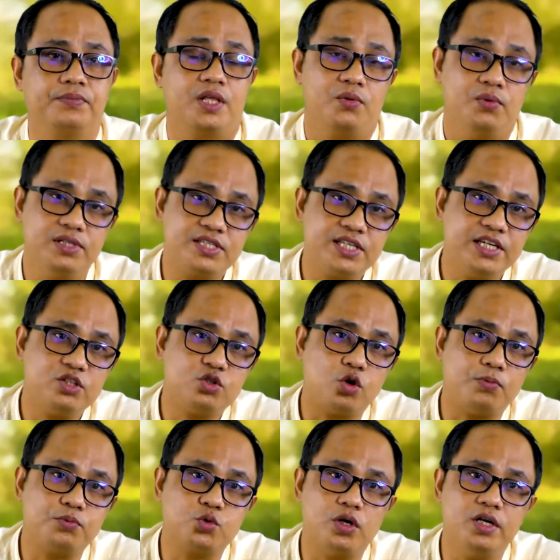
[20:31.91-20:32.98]
You will see
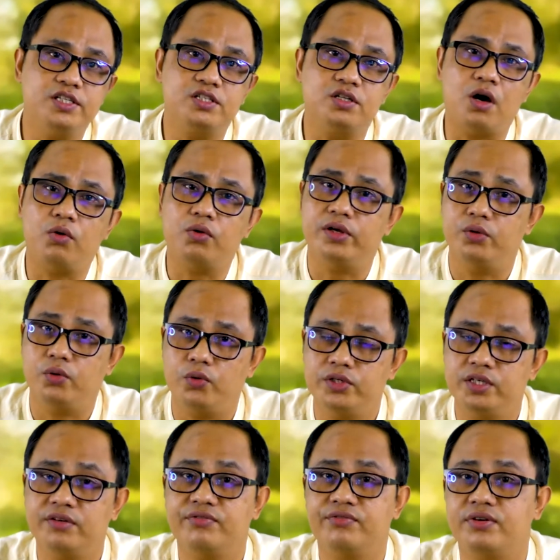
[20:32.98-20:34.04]
topsoil is now
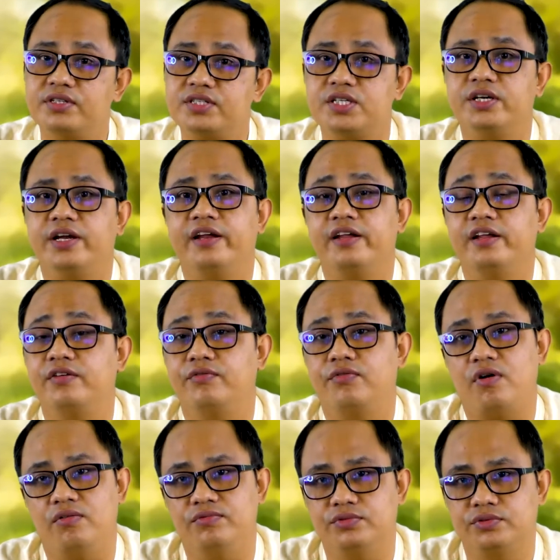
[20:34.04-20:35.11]
eroding faster than it
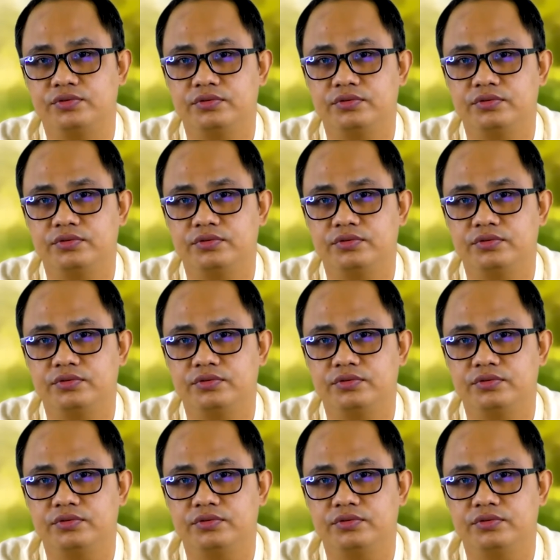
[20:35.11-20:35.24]
forms.